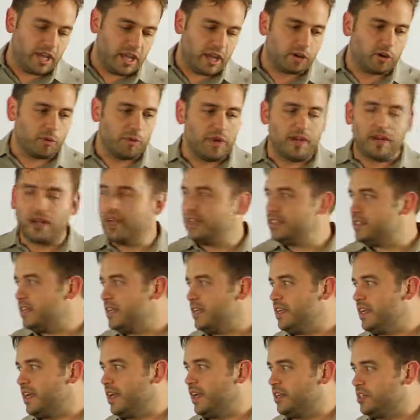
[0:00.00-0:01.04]
increment
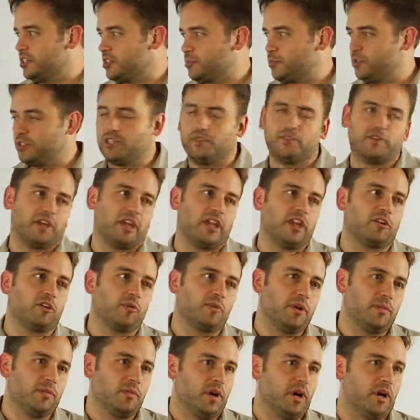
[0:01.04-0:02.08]
ID and a specific
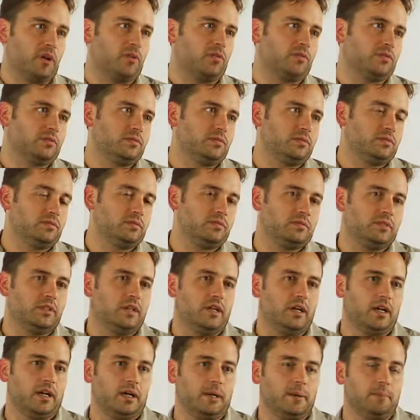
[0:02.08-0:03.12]
increment model.
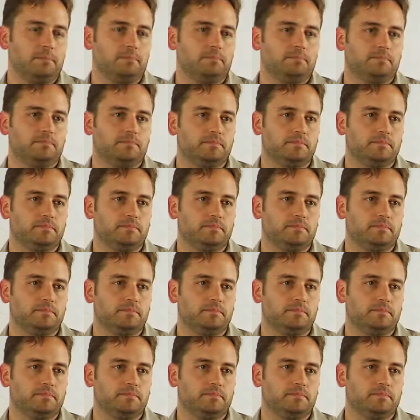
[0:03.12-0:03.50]
I don't